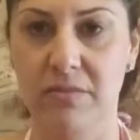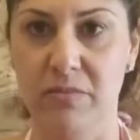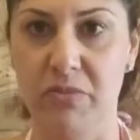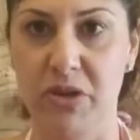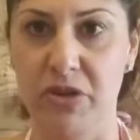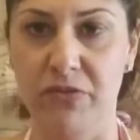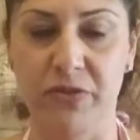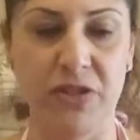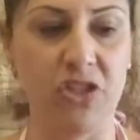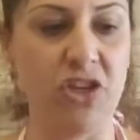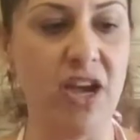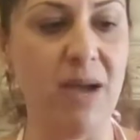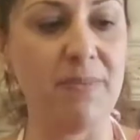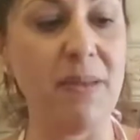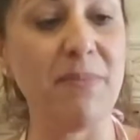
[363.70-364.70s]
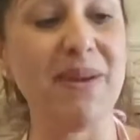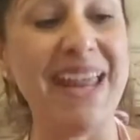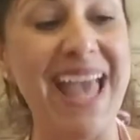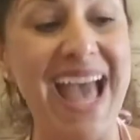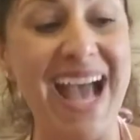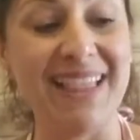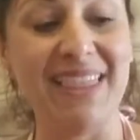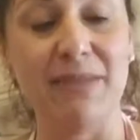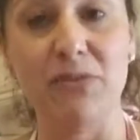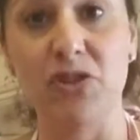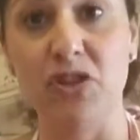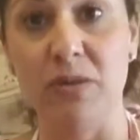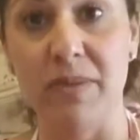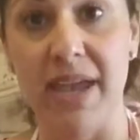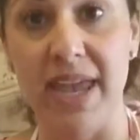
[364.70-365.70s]
Beautifully chopped. I'm gonna add them
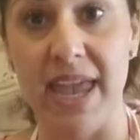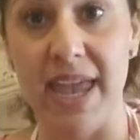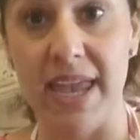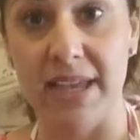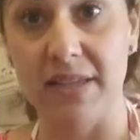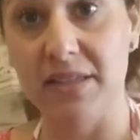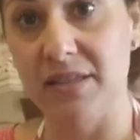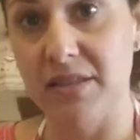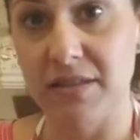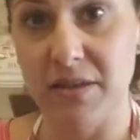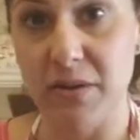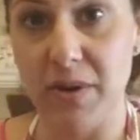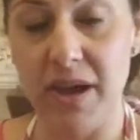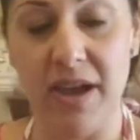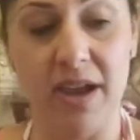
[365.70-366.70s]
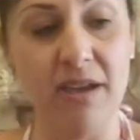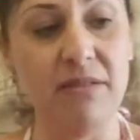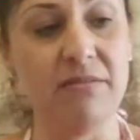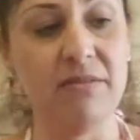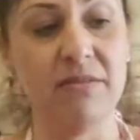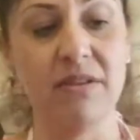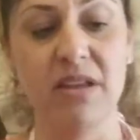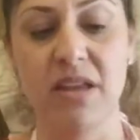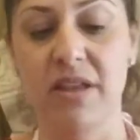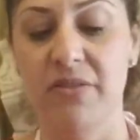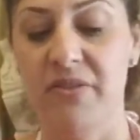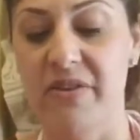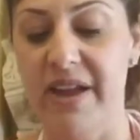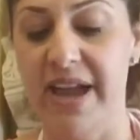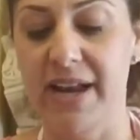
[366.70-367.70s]
to my eggs, okay?
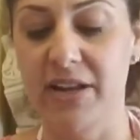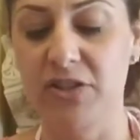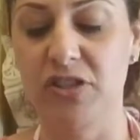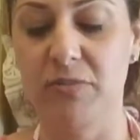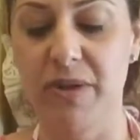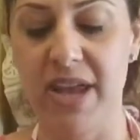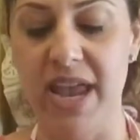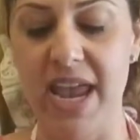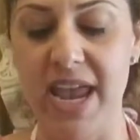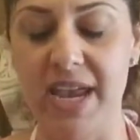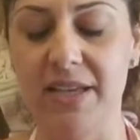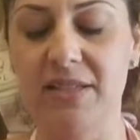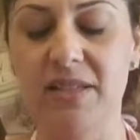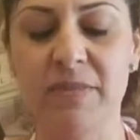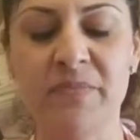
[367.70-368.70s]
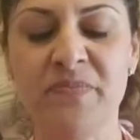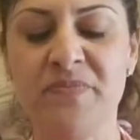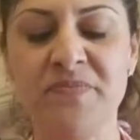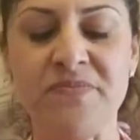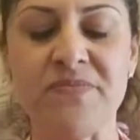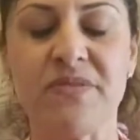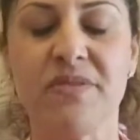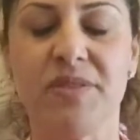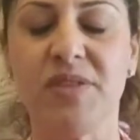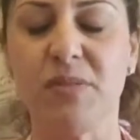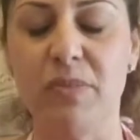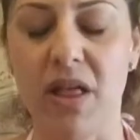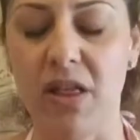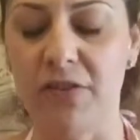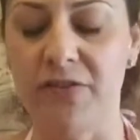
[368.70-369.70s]
They're added to my eggs. The
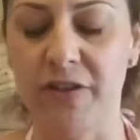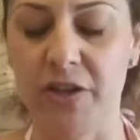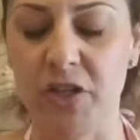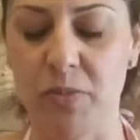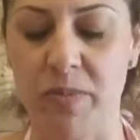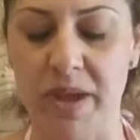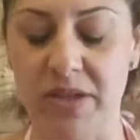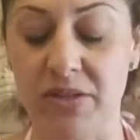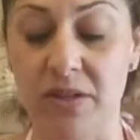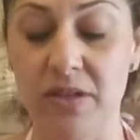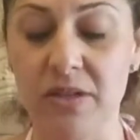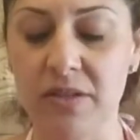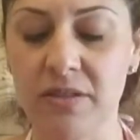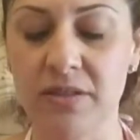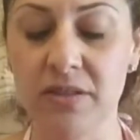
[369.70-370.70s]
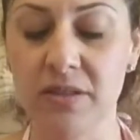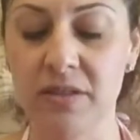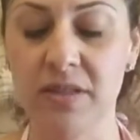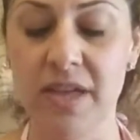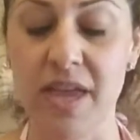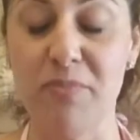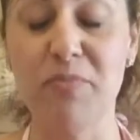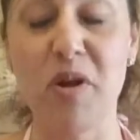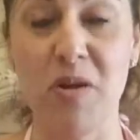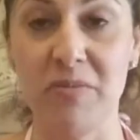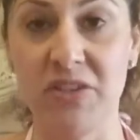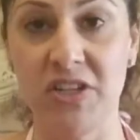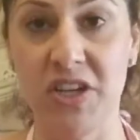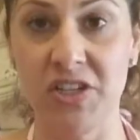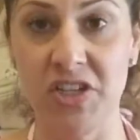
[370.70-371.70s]
smell of fresh basil and
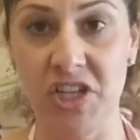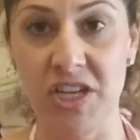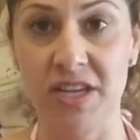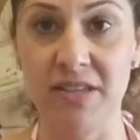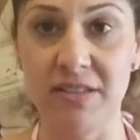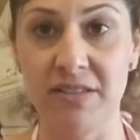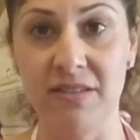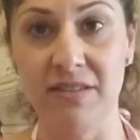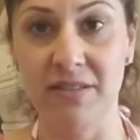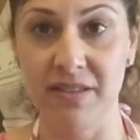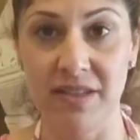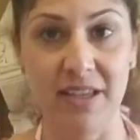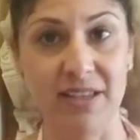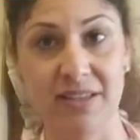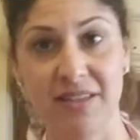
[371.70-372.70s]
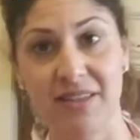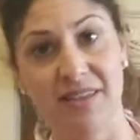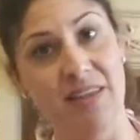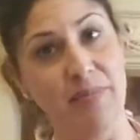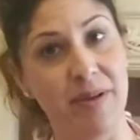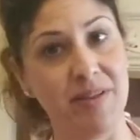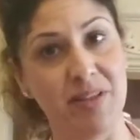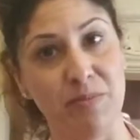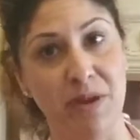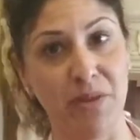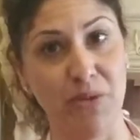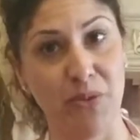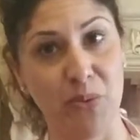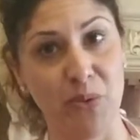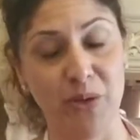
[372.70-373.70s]
Parmesan cheese is the best smell
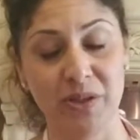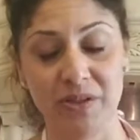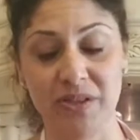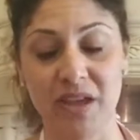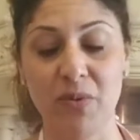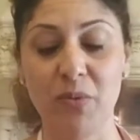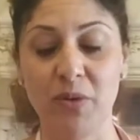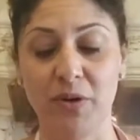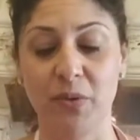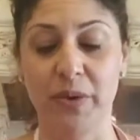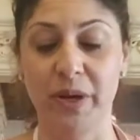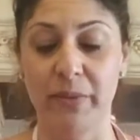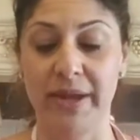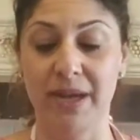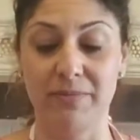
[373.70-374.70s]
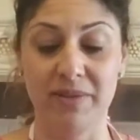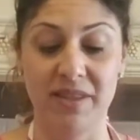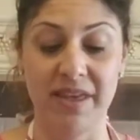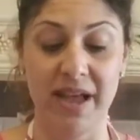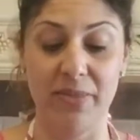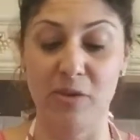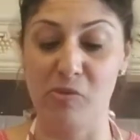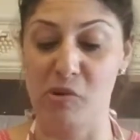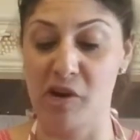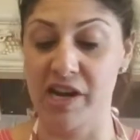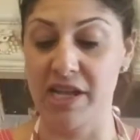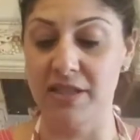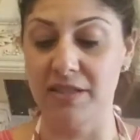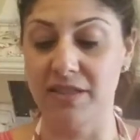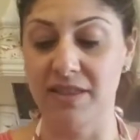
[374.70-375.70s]
in the world. And what a way to wake up to that in the
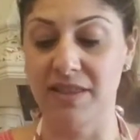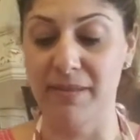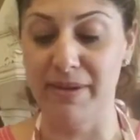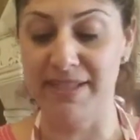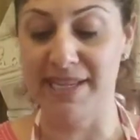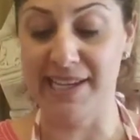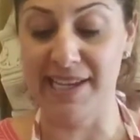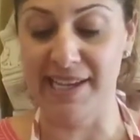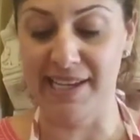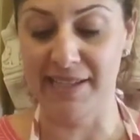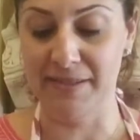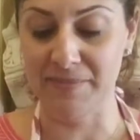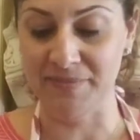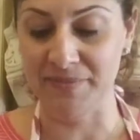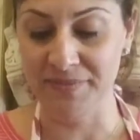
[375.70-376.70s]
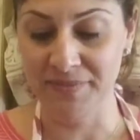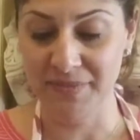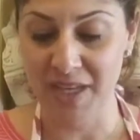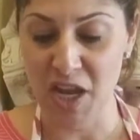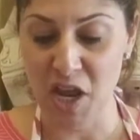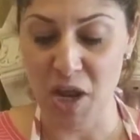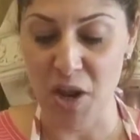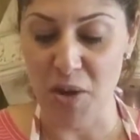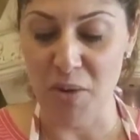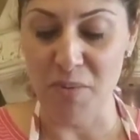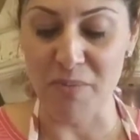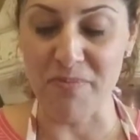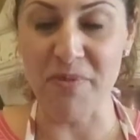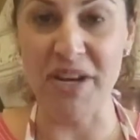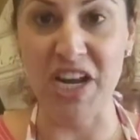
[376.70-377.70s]
mornings, let me tell you.
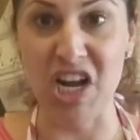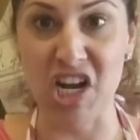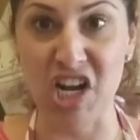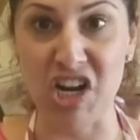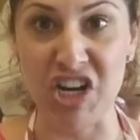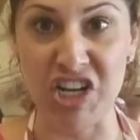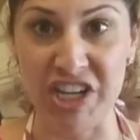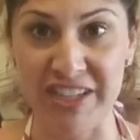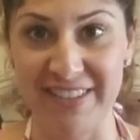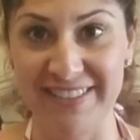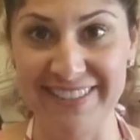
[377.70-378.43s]
Pretty darn good.